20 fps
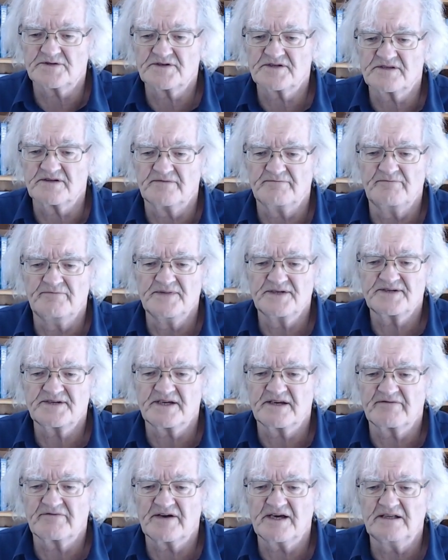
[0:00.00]
the missing
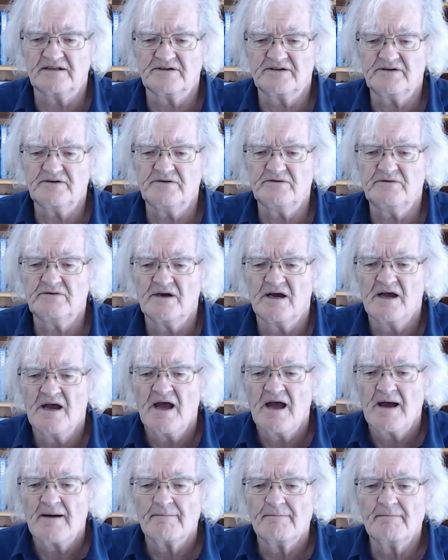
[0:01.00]
value,
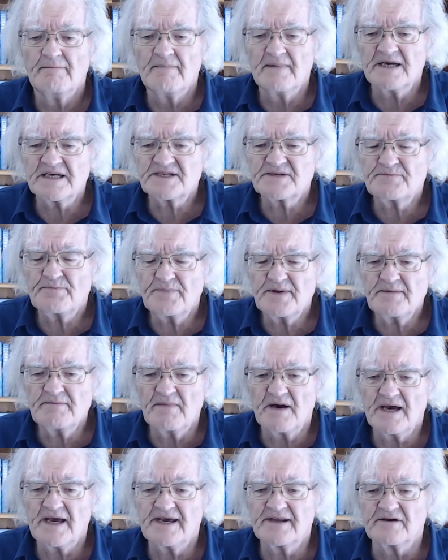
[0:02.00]
must be
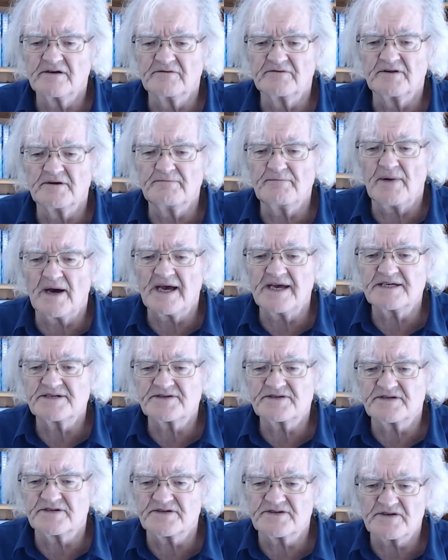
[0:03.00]
made on the
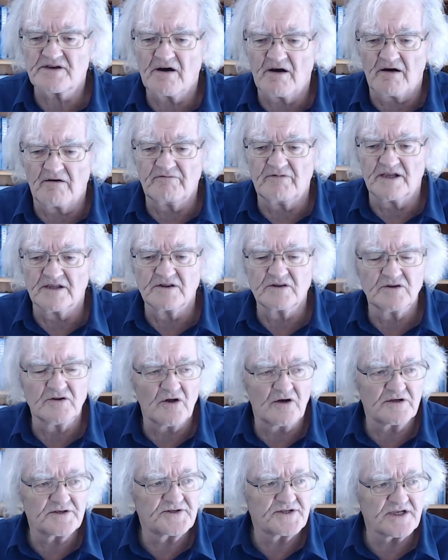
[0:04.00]
basis of a
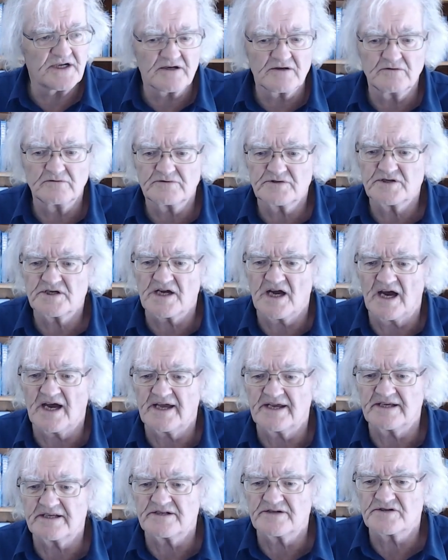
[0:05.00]
logical
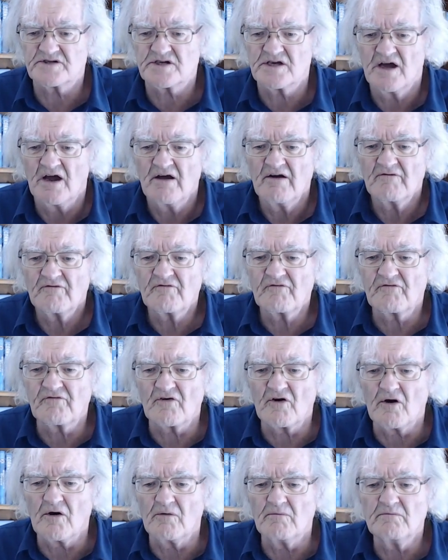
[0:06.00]
change
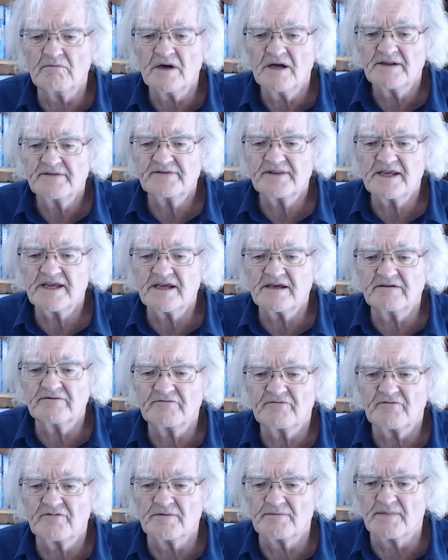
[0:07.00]
from the
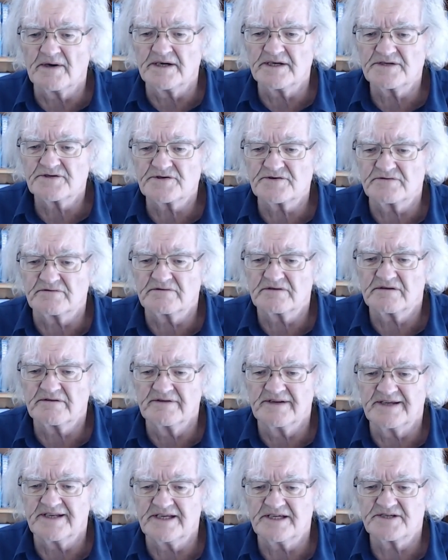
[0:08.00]
information that
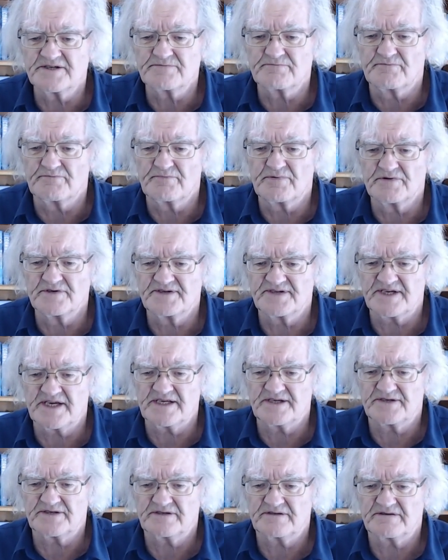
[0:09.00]
is presented.